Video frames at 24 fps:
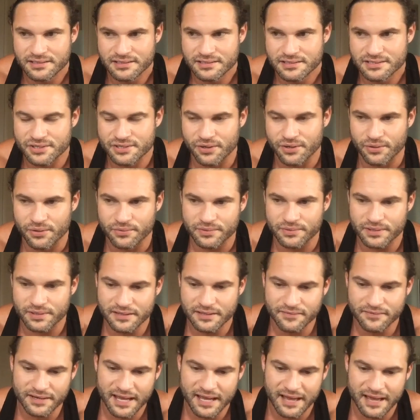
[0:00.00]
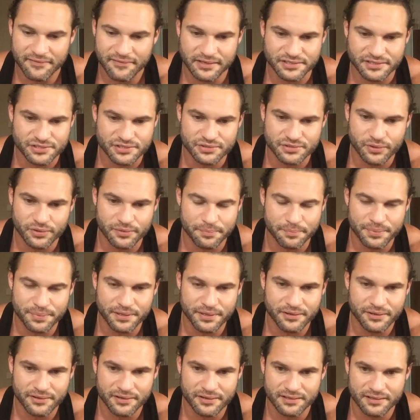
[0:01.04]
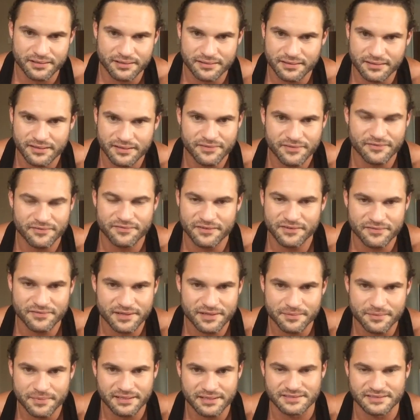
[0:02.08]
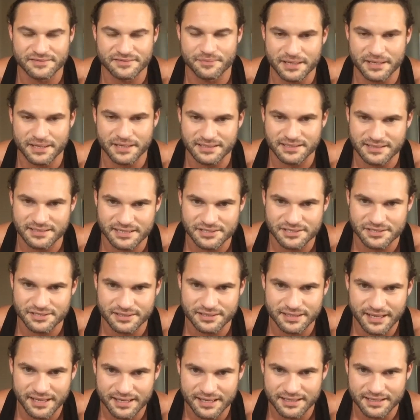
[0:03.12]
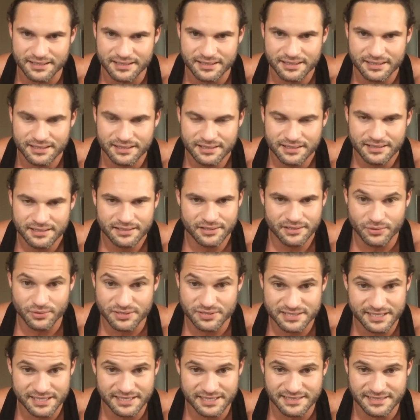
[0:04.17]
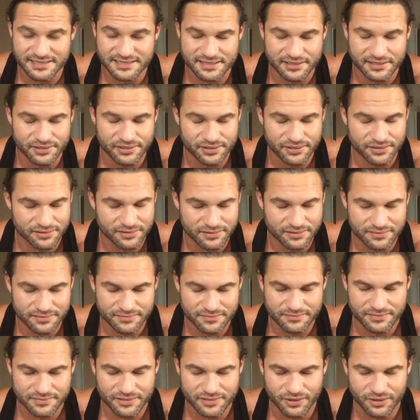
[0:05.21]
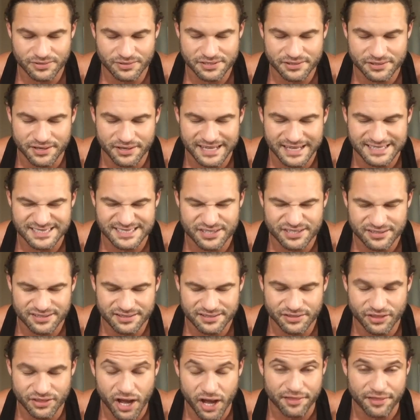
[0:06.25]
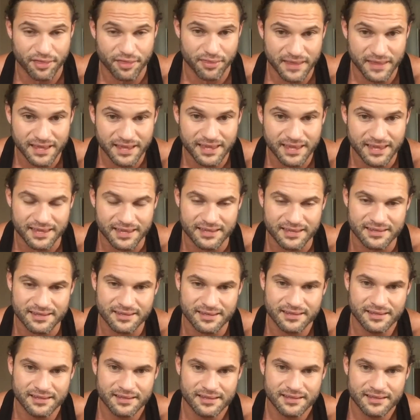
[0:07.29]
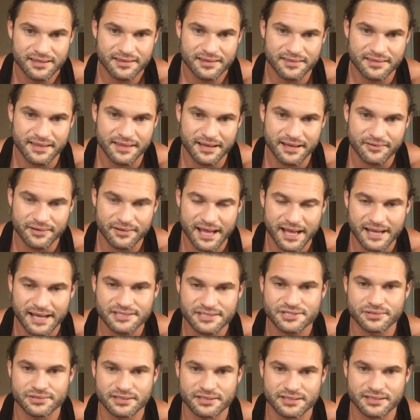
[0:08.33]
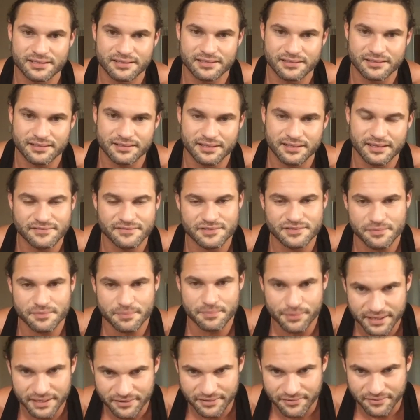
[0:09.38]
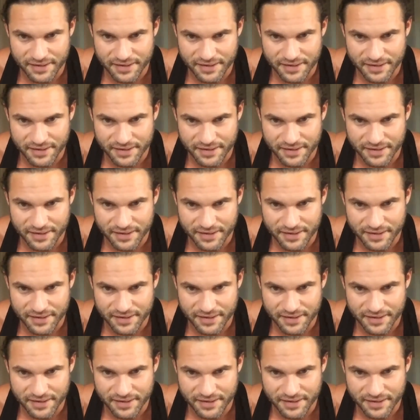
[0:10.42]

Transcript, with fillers: So even having a short period, even 15 minutes of meditation a day, you know, sitting still, closing your eyes, not thinking, that actually gives your brain a